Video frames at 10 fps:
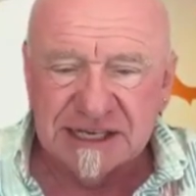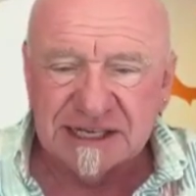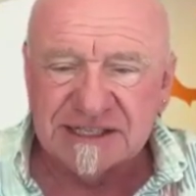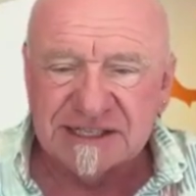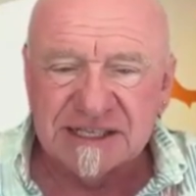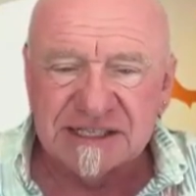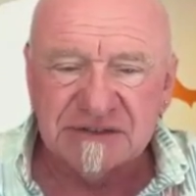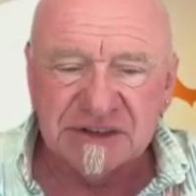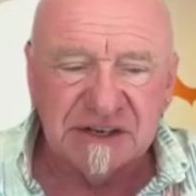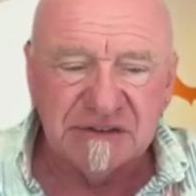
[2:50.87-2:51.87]
in a
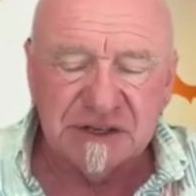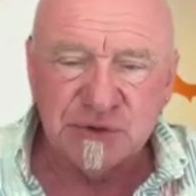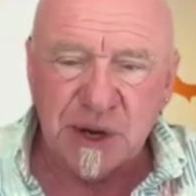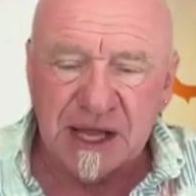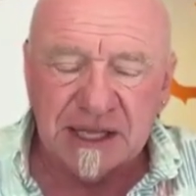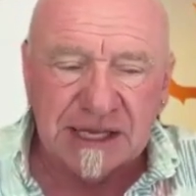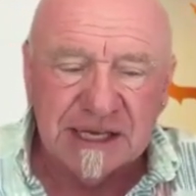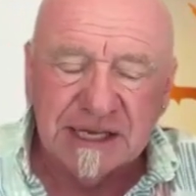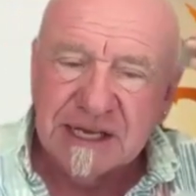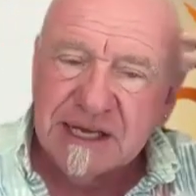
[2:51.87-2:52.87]
sense of
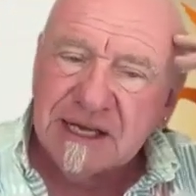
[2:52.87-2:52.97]
individuality.